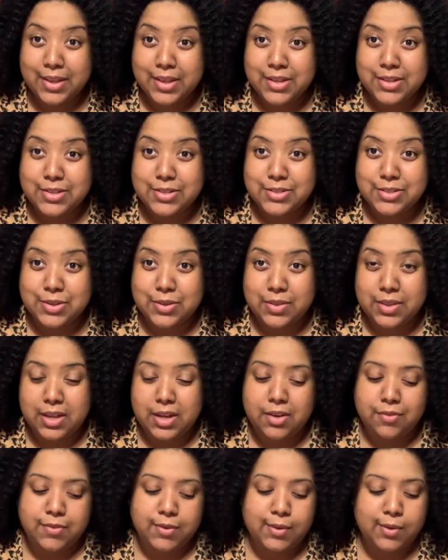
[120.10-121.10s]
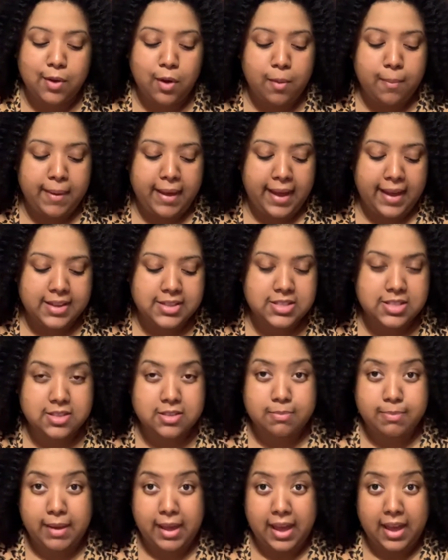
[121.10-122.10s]
So then if you go back to the
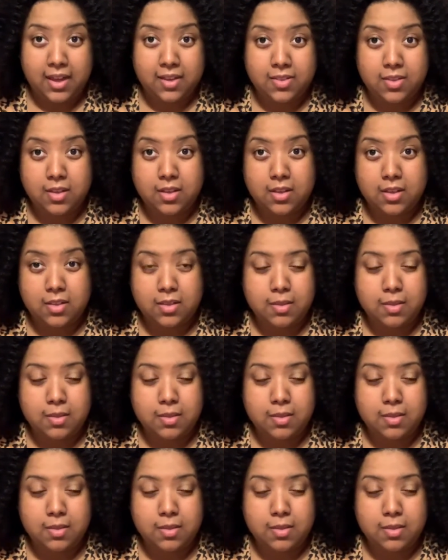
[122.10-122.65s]
back of the